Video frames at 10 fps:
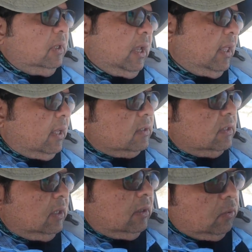yeah,
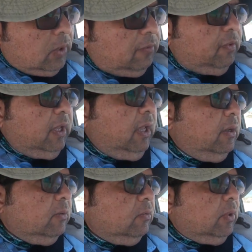that's roughly
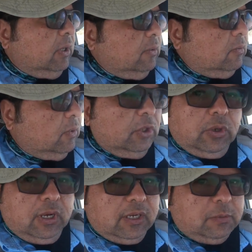what you
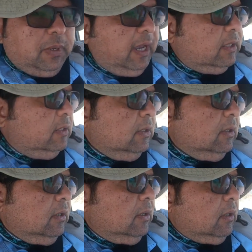can expect.
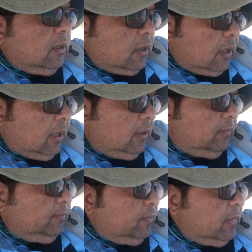
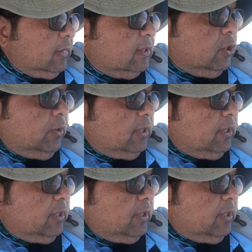So